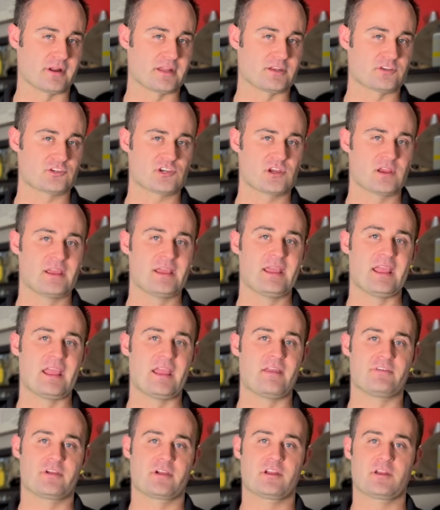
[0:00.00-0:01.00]
inch.
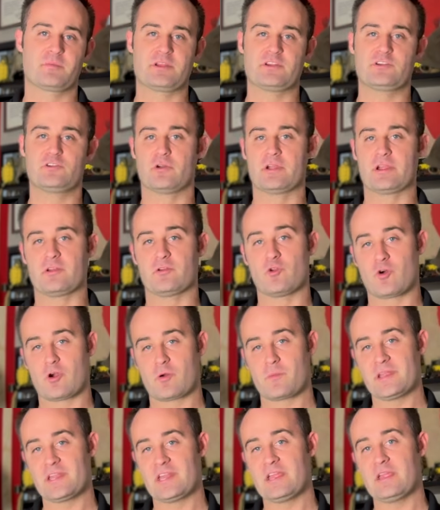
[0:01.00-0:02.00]
If you're going to be doing
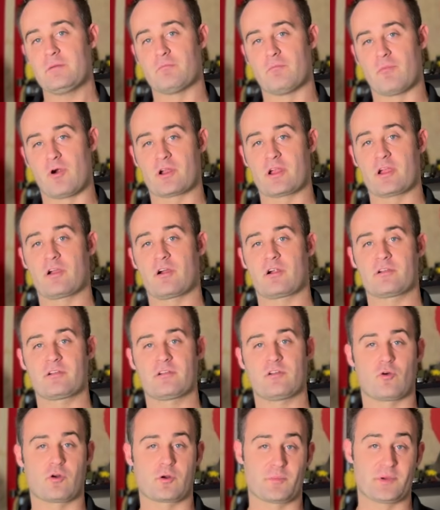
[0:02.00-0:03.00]
Normandy, Market
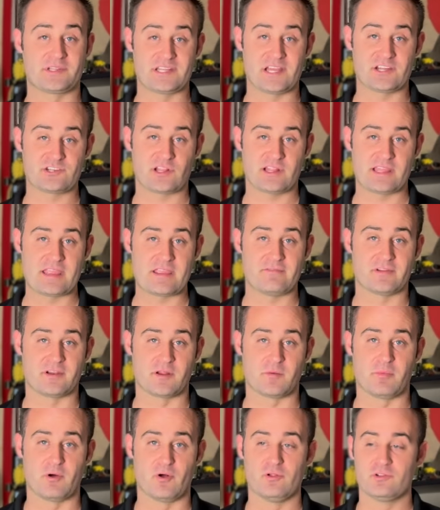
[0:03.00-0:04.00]
Garden, or potentially even
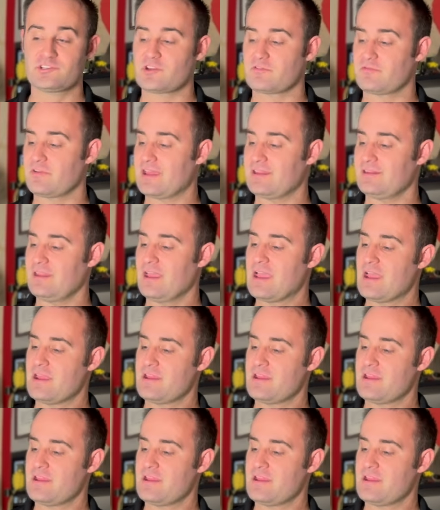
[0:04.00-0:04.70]
a bulge event,